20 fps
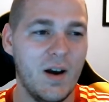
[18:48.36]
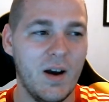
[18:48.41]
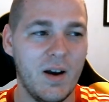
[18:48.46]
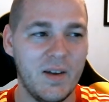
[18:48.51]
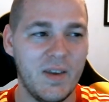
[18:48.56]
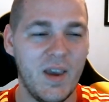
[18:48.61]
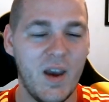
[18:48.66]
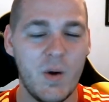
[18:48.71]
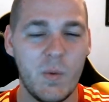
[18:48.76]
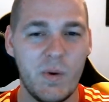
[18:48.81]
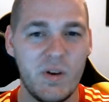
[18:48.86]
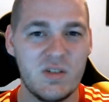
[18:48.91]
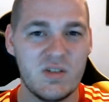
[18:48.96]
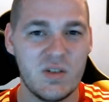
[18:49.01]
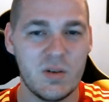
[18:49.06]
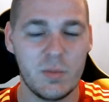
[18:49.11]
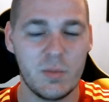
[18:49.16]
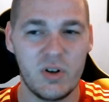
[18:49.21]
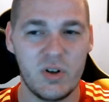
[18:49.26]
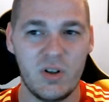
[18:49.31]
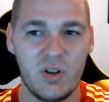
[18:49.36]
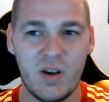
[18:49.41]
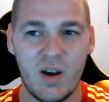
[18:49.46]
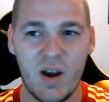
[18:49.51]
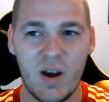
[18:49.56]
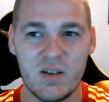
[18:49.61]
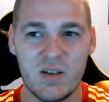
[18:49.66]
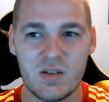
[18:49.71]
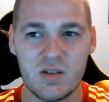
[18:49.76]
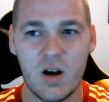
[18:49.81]
Can't wait to bring you
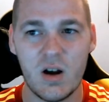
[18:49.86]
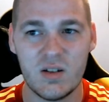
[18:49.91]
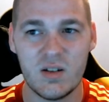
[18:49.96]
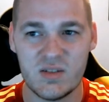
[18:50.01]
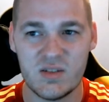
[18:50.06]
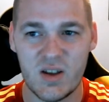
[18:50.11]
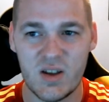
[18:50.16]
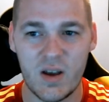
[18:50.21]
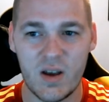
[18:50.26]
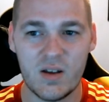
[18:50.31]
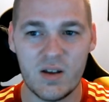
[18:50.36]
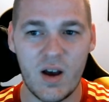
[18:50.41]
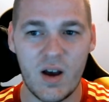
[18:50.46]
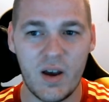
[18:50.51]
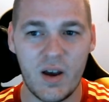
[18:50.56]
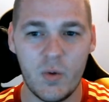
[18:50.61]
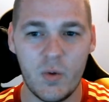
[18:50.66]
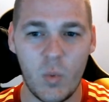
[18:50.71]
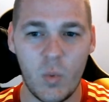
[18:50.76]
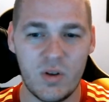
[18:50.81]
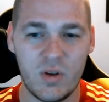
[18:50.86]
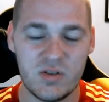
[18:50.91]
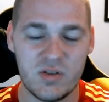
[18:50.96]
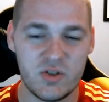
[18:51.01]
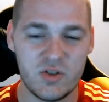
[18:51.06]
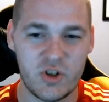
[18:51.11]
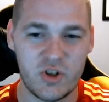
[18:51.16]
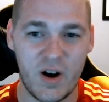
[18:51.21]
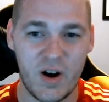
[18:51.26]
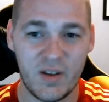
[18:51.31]
guys content. I want
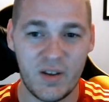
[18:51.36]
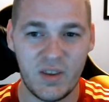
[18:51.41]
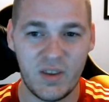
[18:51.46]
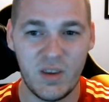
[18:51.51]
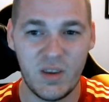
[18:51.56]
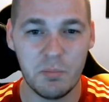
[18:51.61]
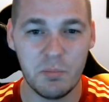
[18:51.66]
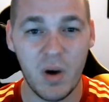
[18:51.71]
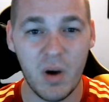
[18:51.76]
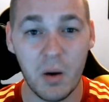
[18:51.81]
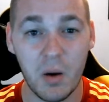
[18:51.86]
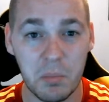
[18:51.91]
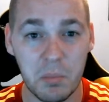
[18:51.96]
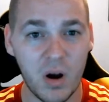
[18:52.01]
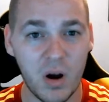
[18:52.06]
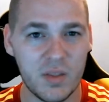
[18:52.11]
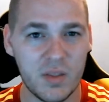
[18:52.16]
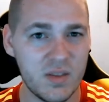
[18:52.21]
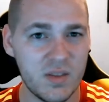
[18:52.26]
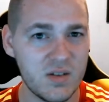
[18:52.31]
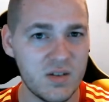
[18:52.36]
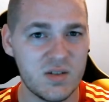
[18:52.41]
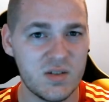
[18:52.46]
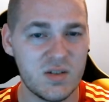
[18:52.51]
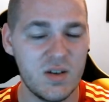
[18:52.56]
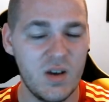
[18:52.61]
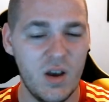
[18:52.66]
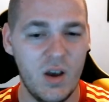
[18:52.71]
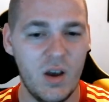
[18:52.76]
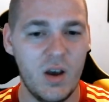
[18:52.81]
to try to keep up on
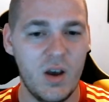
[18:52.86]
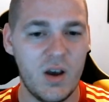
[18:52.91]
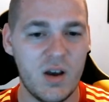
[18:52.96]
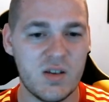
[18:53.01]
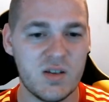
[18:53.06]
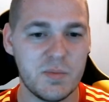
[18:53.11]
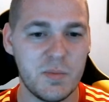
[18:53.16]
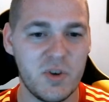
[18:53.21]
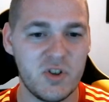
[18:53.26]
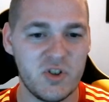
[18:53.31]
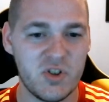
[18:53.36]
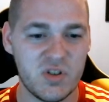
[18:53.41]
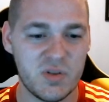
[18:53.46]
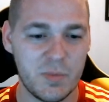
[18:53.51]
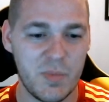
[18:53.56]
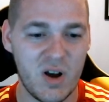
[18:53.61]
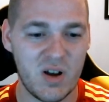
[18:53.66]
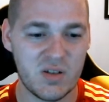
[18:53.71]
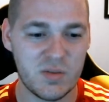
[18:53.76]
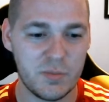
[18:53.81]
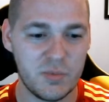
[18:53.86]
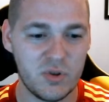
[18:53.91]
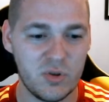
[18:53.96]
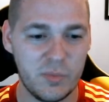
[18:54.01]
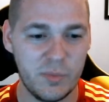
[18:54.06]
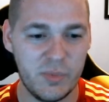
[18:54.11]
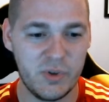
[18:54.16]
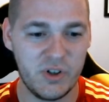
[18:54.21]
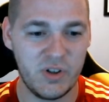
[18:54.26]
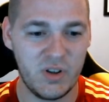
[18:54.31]
this as much as possible
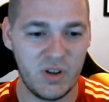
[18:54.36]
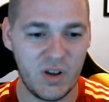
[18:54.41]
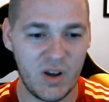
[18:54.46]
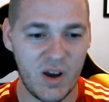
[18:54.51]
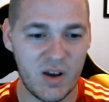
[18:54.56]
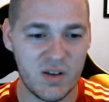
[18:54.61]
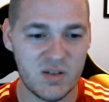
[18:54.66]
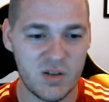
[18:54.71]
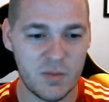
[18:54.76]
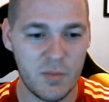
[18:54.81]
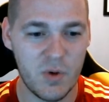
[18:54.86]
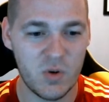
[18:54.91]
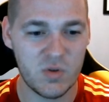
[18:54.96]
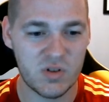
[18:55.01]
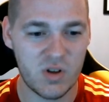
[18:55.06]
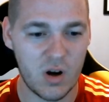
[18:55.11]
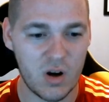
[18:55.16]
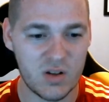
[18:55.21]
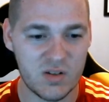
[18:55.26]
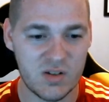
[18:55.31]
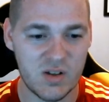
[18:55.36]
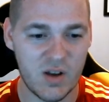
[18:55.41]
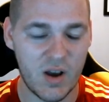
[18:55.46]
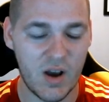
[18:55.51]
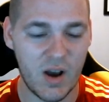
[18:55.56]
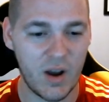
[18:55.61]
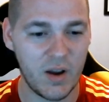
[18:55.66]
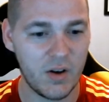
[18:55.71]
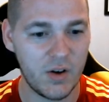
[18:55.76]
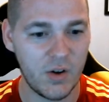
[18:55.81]
and bring you guys the most
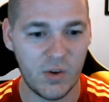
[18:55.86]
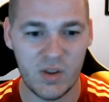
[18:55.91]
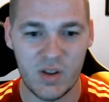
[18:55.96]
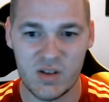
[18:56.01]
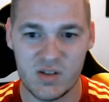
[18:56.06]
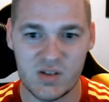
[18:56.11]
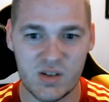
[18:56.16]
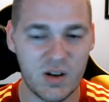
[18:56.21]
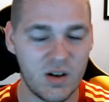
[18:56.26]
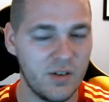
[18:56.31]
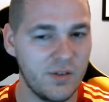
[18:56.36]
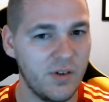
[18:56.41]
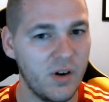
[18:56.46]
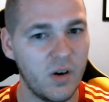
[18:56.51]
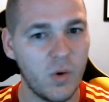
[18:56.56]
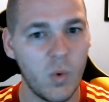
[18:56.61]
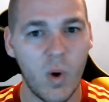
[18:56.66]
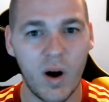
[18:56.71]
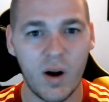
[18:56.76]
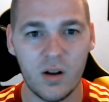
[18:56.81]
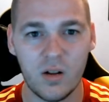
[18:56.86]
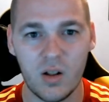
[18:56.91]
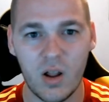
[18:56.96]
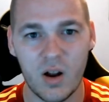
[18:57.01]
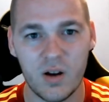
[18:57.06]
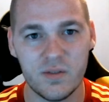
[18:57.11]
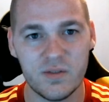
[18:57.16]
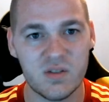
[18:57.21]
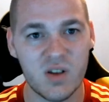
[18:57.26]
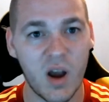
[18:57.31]
content. I know that's going to require a
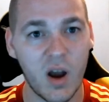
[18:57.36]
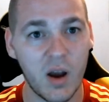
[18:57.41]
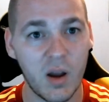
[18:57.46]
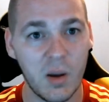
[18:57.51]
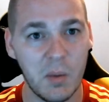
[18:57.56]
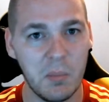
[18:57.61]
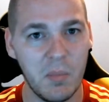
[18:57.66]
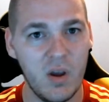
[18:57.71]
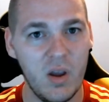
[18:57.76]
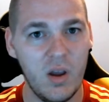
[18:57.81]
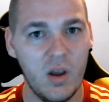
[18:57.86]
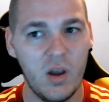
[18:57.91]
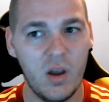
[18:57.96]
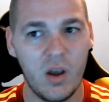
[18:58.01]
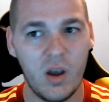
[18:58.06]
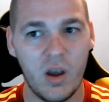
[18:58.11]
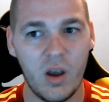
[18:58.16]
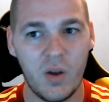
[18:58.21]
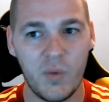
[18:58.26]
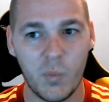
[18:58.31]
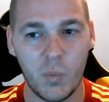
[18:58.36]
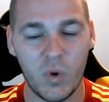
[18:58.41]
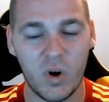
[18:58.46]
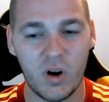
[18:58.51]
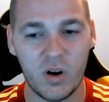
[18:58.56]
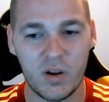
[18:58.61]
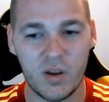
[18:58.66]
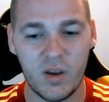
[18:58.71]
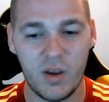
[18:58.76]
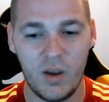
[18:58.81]
lot of time and
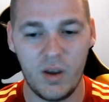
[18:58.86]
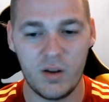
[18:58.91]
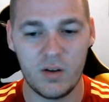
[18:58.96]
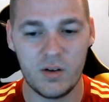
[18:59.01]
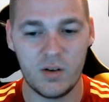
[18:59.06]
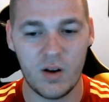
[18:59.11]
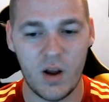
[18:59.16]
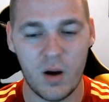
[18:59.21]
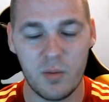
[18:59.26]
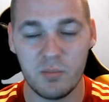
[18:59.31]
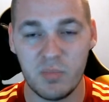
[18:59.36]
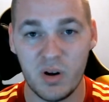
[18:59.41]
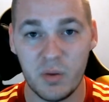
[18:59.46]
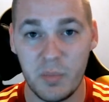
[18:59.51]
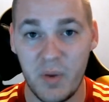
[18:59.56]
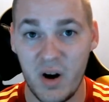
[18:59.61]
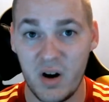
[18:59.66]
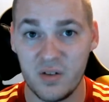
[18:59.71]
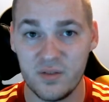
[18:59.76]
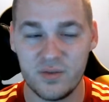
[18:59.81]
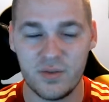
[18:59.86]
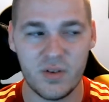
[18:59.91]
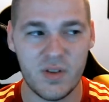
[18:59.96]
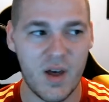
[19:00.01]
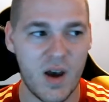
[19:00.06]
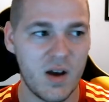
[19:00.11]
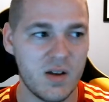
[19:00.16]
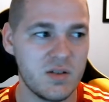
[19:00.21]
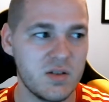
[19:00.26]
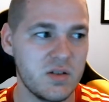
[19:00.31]
work, and I'm prepared for
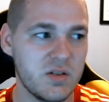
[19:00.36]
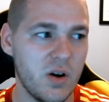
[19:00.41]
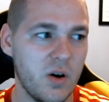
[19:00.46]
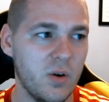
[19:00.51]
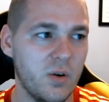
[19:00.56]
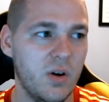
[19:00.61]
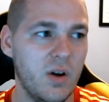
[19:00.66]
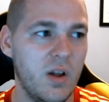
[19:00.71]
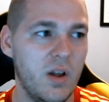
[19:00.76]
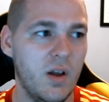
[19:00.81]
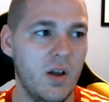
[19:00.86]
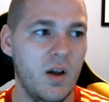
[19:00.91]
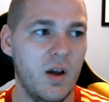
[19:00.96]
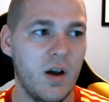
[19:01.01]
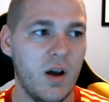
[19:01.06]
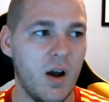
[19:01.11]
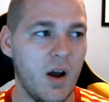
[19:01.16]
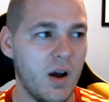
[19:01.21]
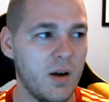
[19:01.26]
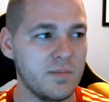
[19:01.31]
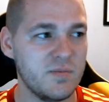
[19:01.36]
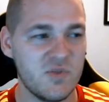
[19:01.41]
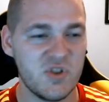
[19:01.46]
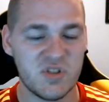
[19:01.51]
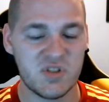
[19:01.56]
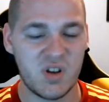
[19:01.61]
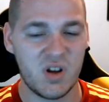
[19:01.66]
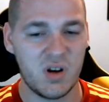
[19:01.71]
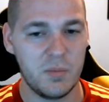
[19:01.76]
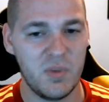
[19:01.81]
that. So I'm
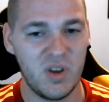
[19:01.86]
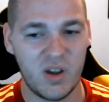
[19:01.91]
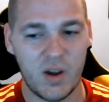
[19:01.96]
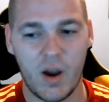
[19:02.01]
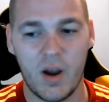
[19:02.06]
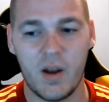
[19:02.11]
just going to be kind